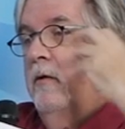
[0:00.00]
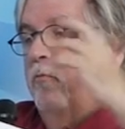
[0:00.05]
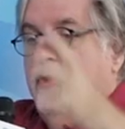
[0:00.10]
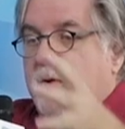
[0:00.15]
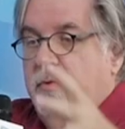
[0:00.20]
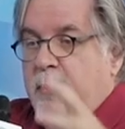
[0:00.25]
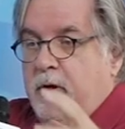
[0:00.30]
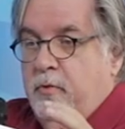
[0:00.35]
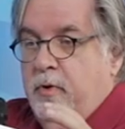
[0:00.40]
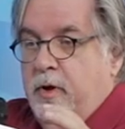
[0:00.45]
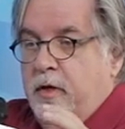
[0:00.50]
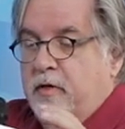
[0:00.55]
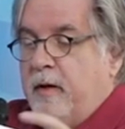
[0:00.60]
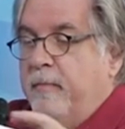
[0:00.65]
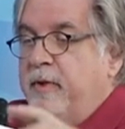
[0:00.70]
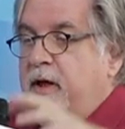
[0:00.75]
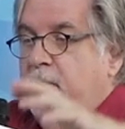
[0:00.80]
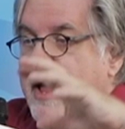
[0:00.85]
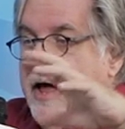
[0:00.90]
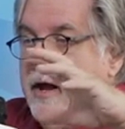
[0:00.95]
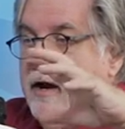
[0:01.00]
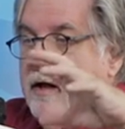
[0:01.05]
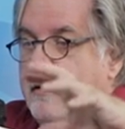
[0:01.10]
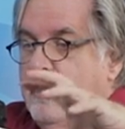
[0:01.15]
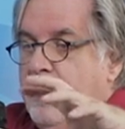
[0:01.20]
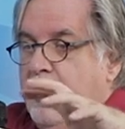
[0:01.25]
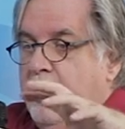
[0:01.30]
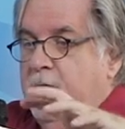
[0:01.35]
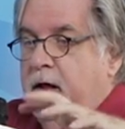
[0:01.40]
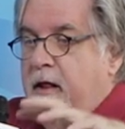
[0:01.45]
we would, somebody had
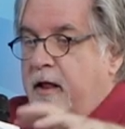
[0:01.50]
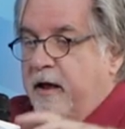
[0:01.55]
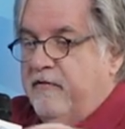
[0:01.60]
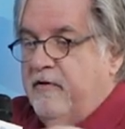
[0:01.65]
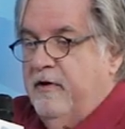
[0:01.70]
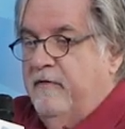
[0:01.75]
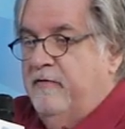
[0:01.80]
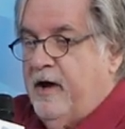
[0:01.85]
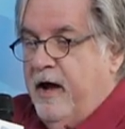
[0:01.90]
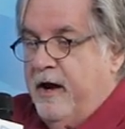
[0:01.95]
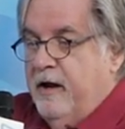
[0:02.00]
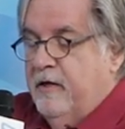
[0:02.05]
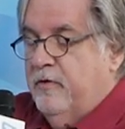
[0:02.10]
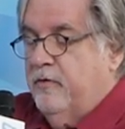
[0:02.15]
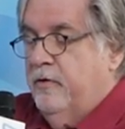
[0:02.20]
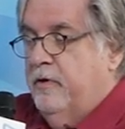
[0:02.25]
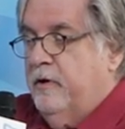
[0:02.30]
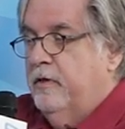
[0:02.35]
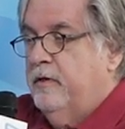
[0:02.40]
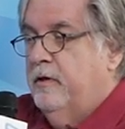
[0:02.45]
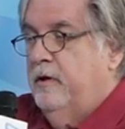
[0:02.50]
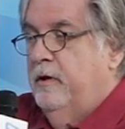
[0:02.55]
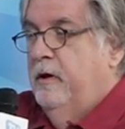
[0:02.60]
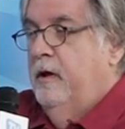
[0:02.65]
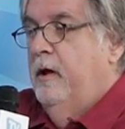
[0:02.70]
a, a collection of dinosaurs.